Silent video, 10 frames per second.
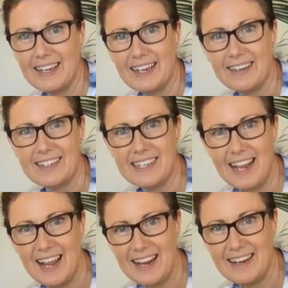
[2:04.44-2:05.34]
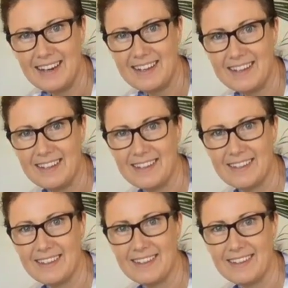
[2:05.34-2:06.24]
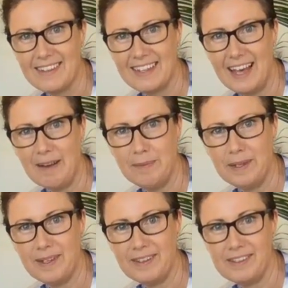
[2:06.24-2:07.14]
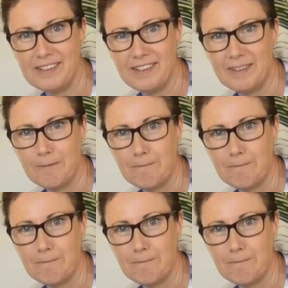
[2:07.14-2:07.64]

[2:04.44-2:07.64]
are 10 cat pillows.